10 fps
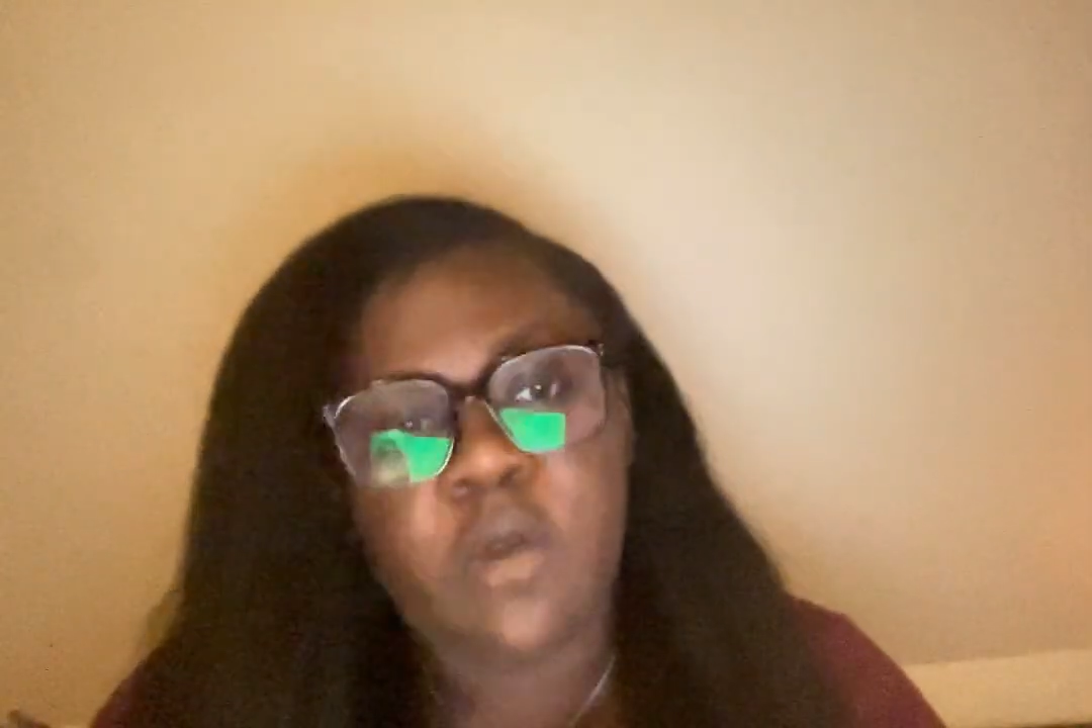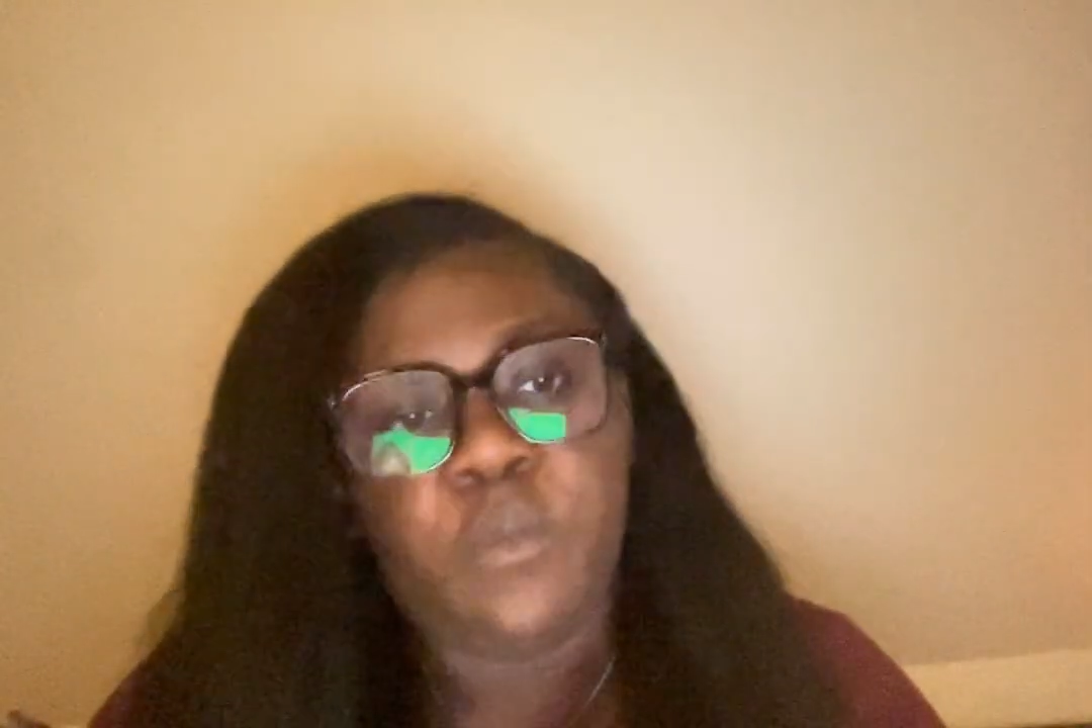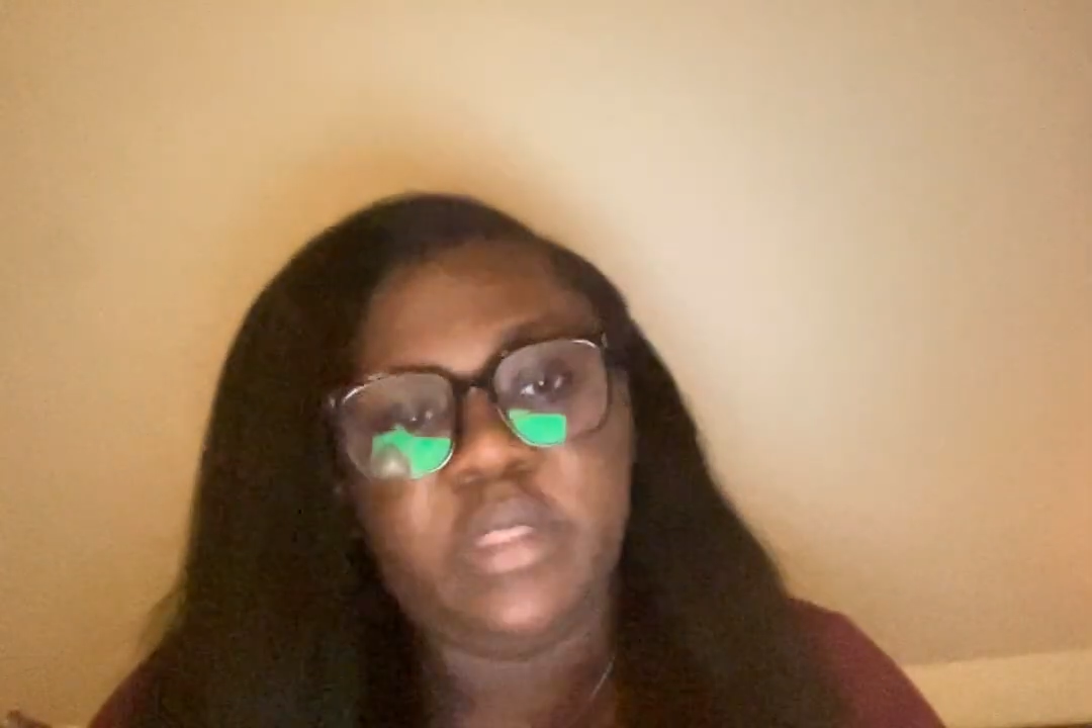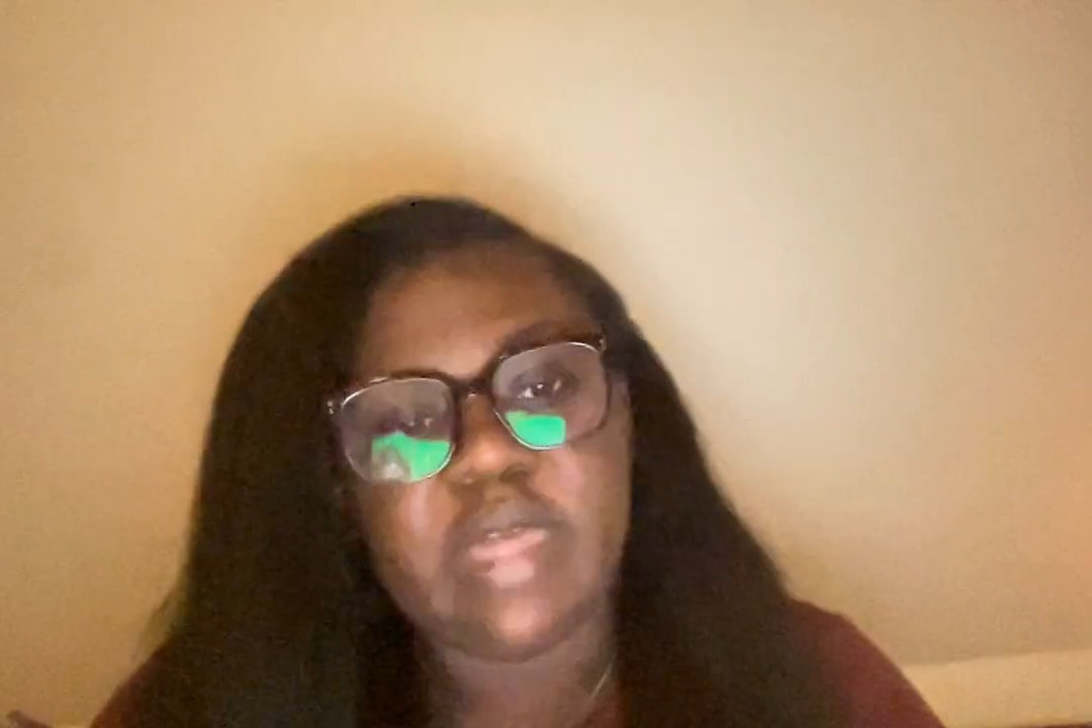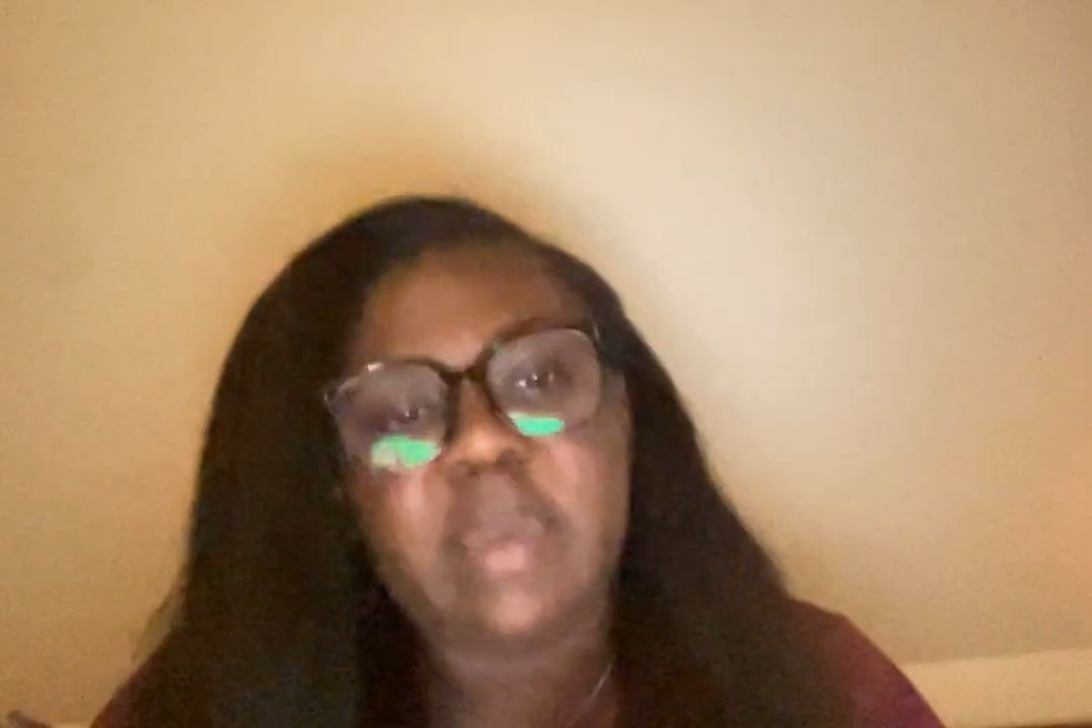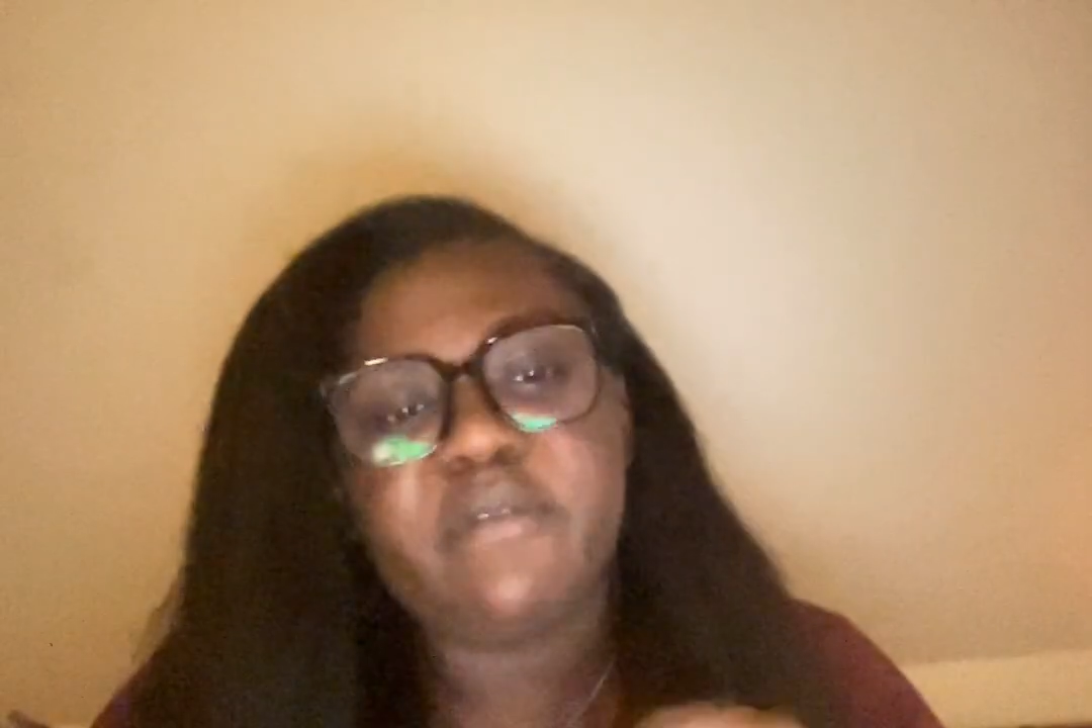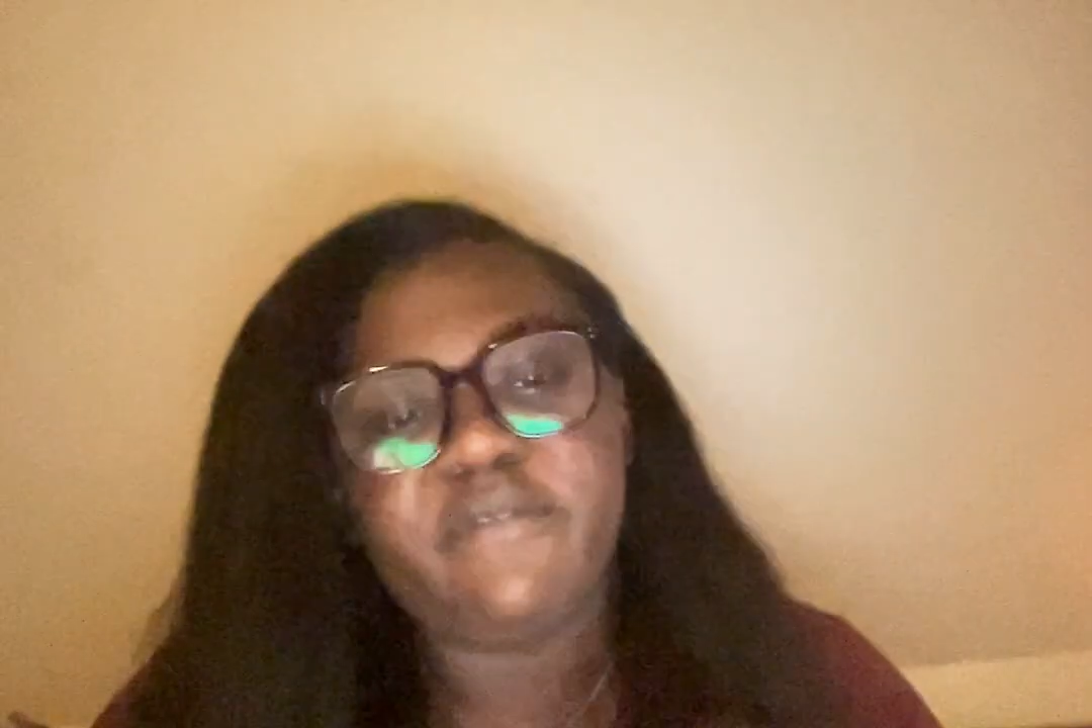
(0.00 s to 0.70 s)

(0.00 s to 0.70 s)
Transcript: without a